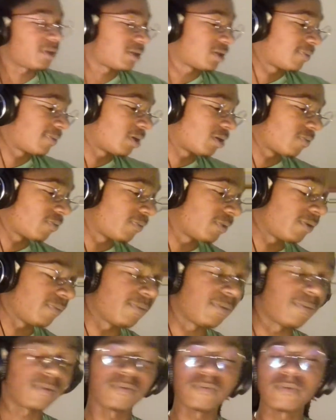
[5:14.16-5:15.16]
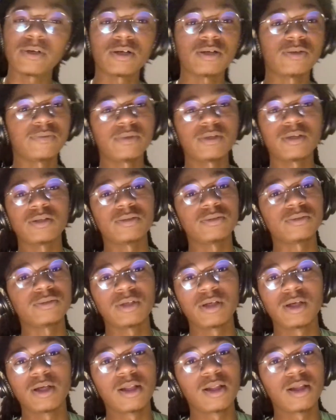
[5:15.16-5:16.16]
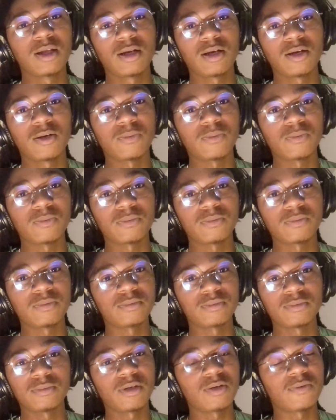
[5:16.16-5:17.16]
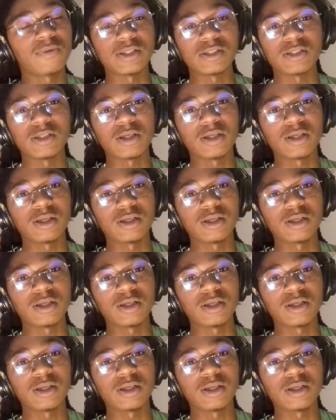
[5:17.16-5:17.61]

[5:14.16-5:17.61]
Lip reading: running, so we gonna watch it